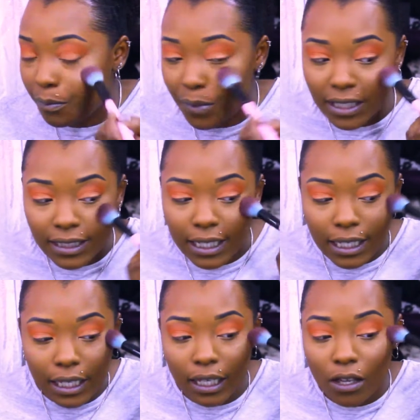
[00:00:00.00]

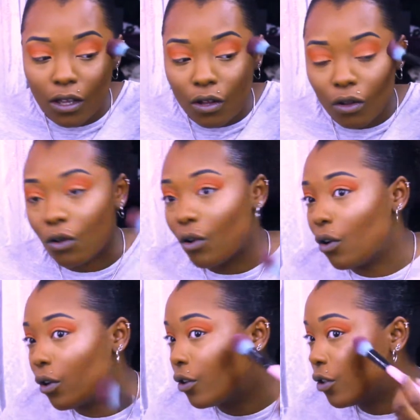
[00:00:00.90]
busy or,
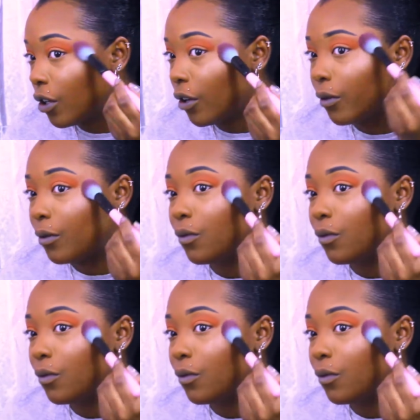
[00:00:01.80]
you know,